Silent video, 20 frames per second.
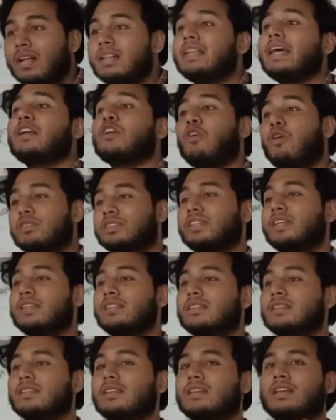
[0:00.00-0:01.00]
that
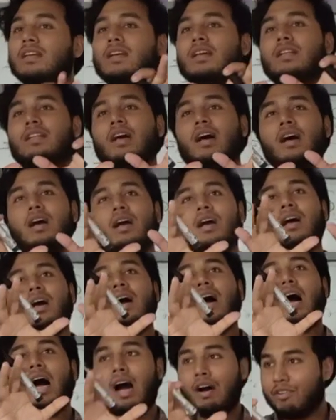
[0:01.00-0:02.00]
causes the
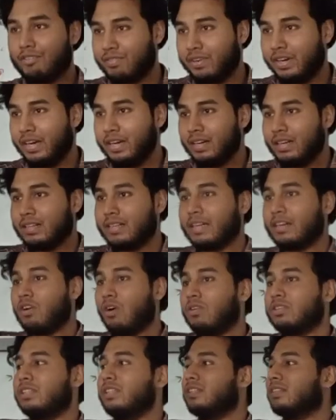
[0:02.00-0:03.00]
heart rate, that
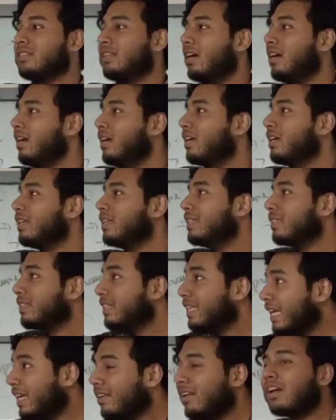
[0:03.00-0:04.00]
causes the
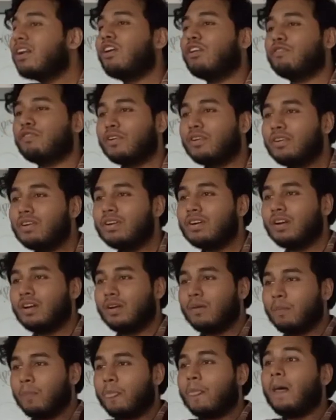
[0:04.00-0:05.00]
signal of your
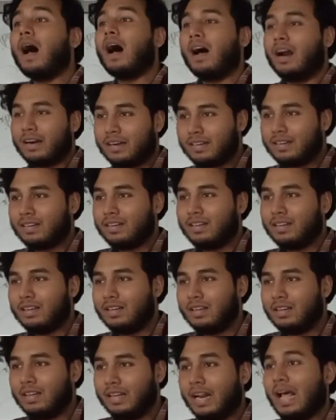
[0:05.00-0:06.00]
heart
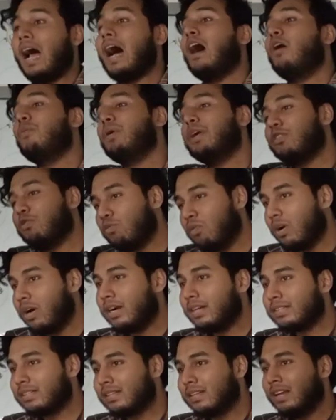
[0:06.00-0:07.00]
and how it
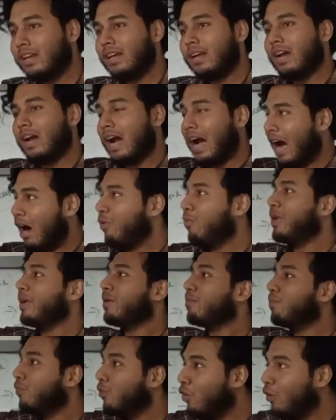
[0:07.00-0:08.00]
works, how
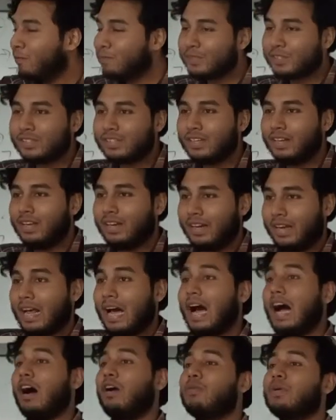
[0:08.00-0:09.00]
it moves, and
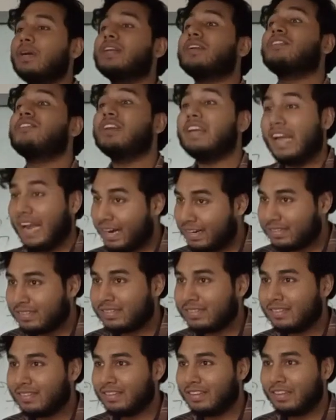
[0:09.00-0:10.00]
how it
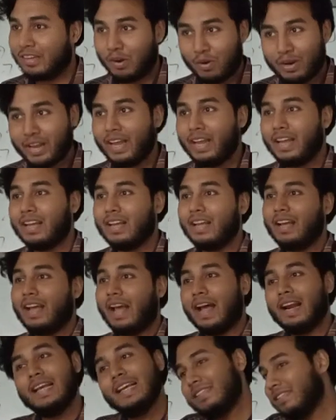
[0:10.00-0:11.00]
reacts. Okay,
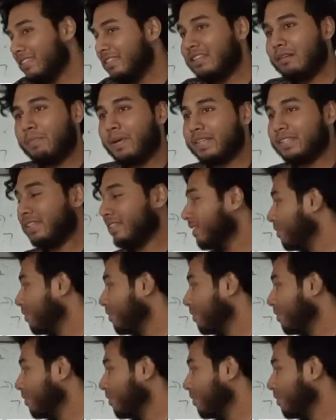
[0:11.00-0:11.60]
and this is the basic